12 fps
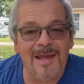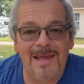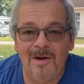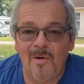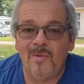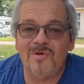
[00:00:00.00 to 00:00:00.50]

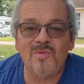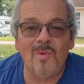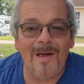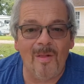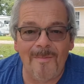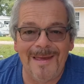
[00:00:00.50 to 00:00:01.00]
here was
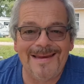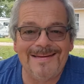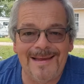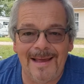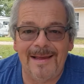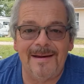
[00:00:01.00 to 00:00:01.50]
well
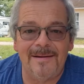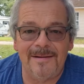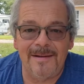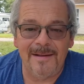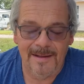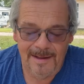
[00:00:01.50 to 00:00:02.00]
maintained.
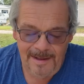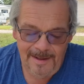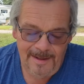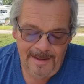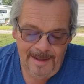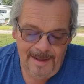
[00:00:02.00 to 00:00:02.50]

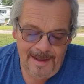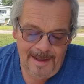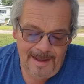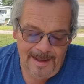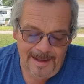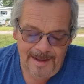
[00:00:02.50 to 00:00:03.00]

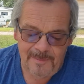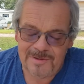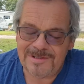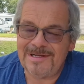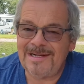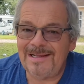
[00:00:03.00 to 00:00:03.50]
It
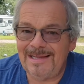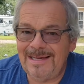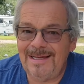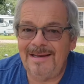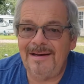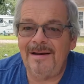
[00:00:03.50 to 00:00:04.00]
was
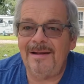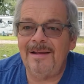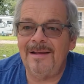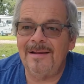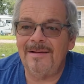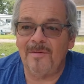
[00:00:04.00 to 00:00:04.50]
clean.
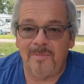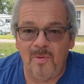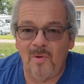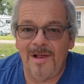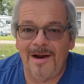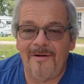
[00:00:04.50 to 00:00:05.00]
The
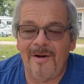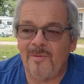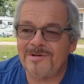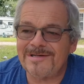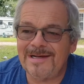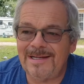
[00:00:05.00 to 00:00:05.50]
pool area
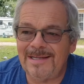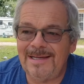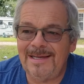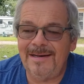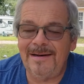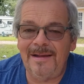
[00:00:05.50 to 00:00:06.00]
was
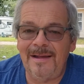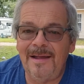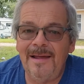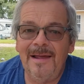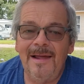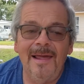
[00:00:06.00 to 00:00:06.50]
clean.
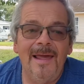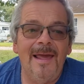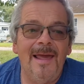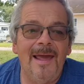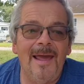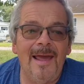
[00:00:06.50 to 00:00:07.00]

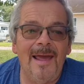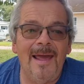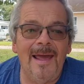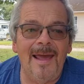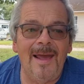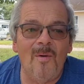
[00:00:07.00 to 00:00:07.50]

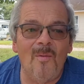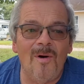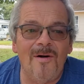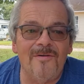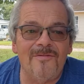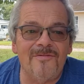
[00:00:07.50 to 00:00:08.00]
It
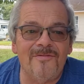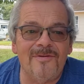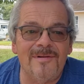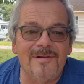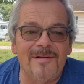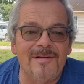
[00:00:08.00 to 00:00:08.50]
was
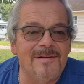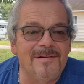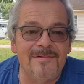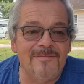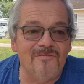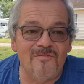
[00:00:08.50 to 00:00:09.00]

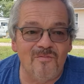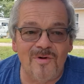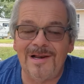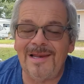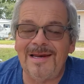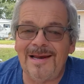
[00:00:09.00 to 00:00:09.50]

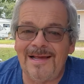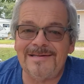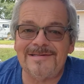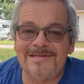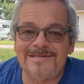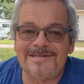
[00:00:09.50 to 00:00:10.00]
really
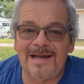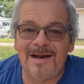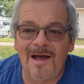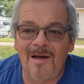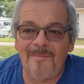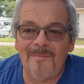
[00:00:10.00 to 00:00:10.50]
nicely set
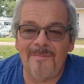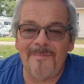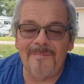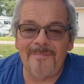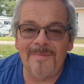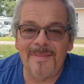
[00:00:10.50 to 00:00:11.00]
up,
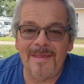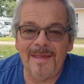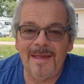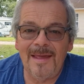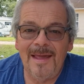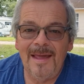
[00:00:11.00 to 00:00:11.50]

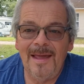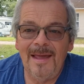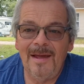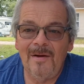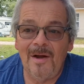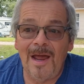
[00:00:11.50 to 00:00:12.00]

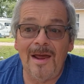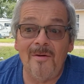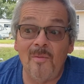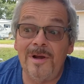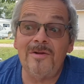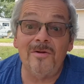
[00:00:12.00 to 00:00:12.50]

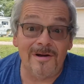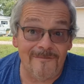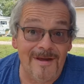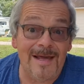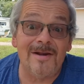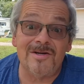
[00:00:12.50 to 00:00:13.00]
and we took
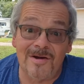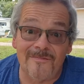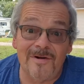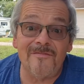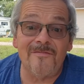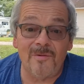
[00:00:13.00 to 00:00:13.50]
advantage of
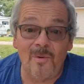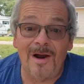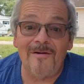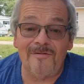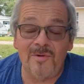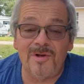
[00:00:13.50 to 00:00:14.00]
it
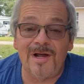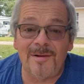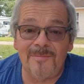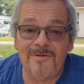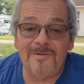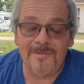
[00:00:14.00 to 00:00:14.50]
quite a few
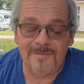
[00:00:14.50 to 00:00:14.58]
times.